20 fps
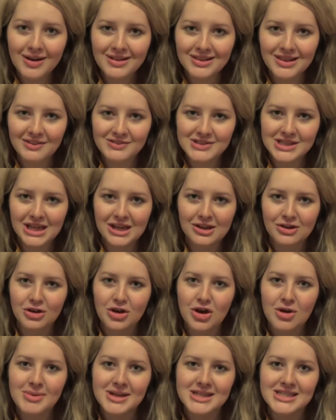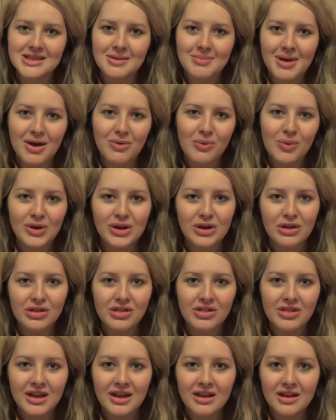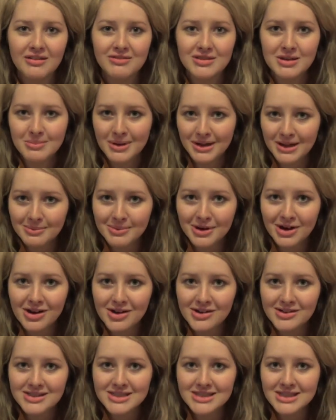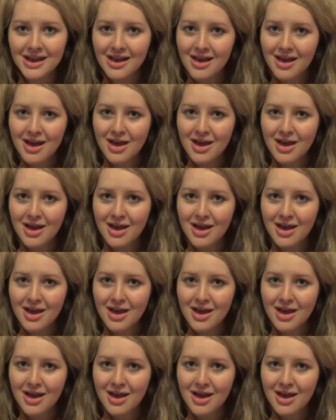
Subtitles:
I'd love to hear your comments about what you think of the BellaBox,